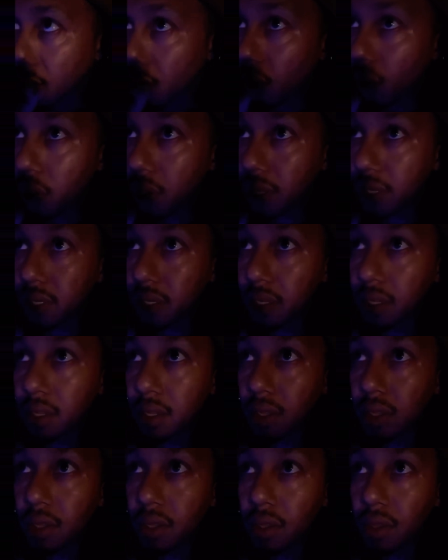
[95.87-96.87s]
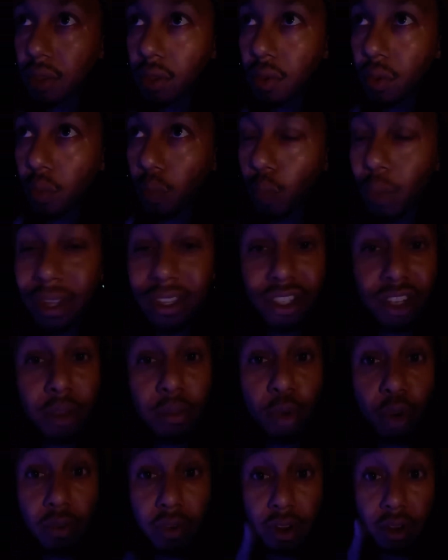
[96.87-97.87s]
on what
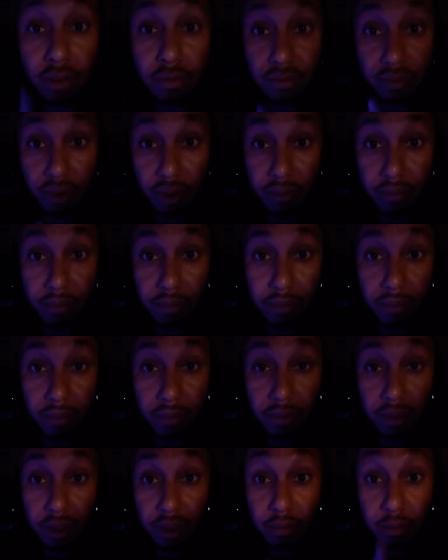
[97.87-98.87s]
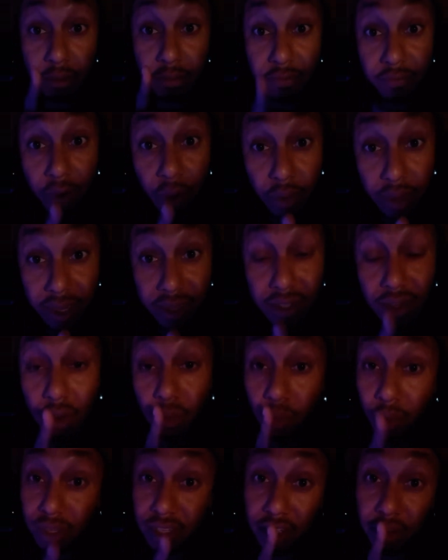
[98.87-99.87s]
you're moving on from, but focus
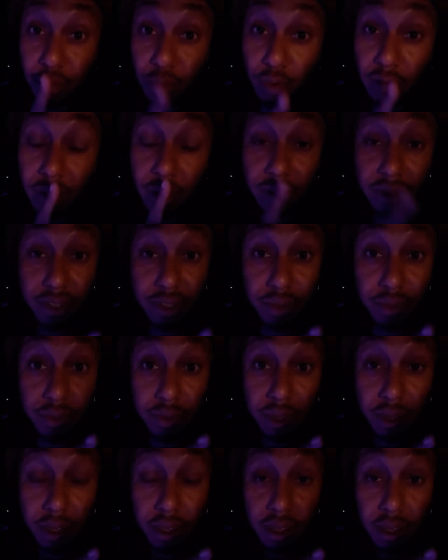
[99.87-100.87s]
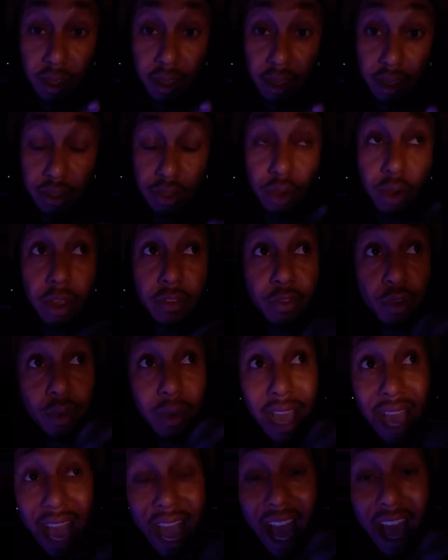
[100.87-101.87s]
on what you're moving on to. So if
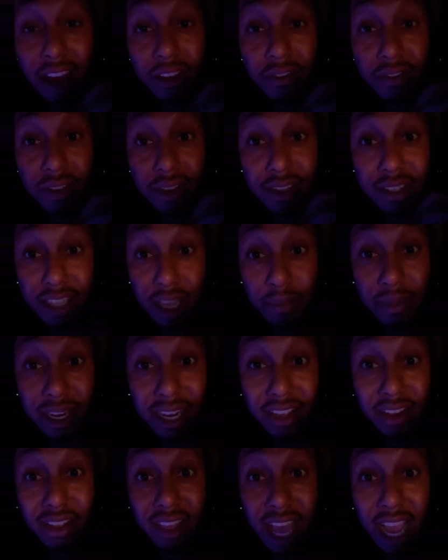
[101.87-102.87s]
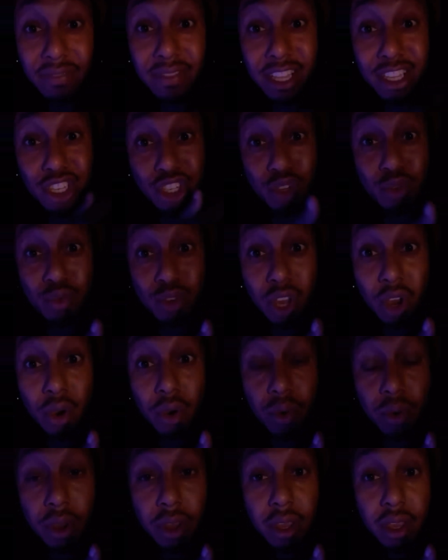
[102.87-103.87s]
you have something in your life that you
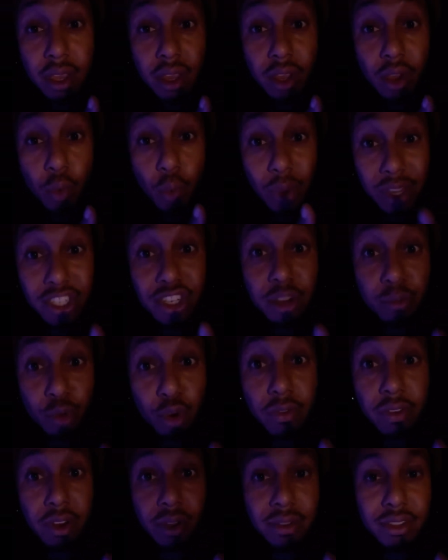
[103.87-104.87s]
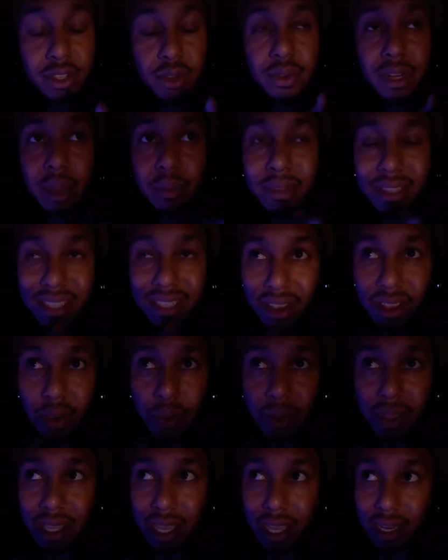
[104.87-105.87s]
know what you're moving on to, and I'm going to tell
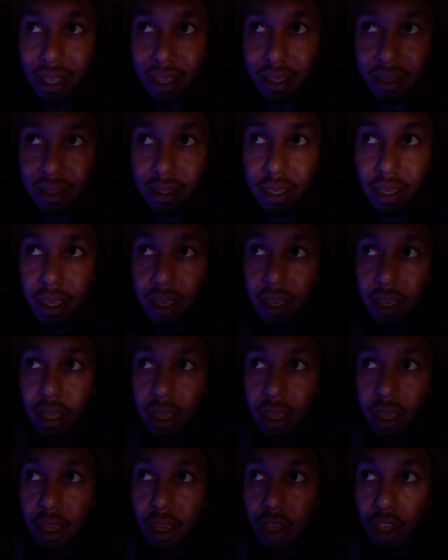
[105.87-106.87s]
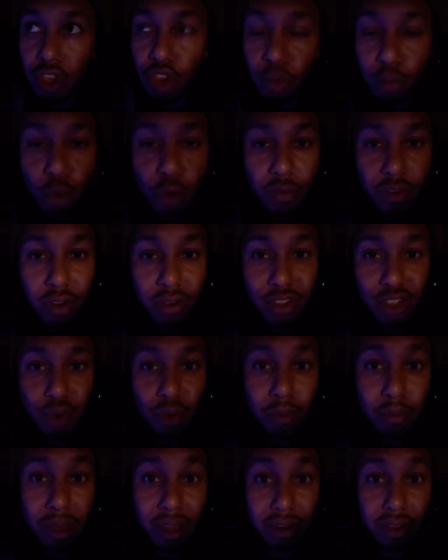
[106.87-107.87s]
you what that is, you're moving on
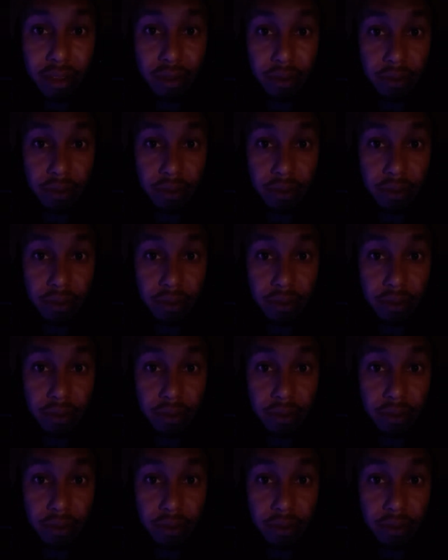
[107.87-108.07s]
to a better